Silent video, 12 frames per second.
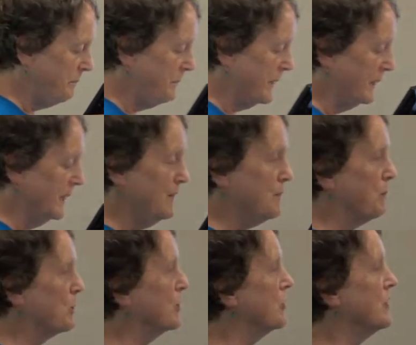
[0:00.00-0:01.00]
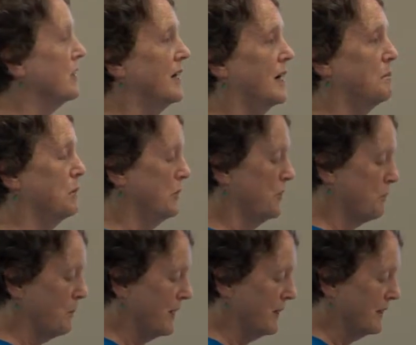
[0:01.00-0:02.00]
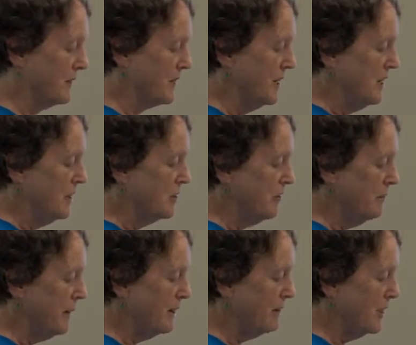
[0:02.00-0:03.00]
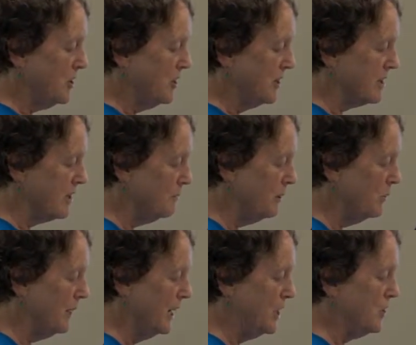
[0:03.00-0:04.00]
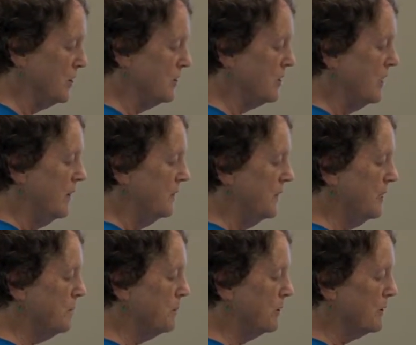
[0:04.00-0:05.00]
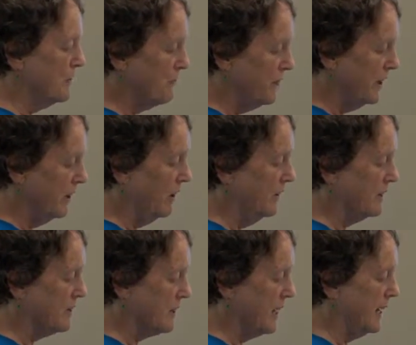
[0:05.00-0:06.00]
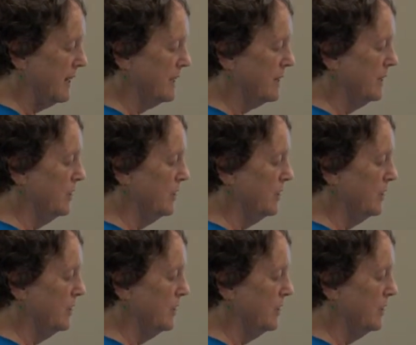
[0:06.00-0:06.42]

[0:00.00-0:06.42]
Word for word: it leaves birders and non birders breathless. During migration at some locations, these birds fill the skies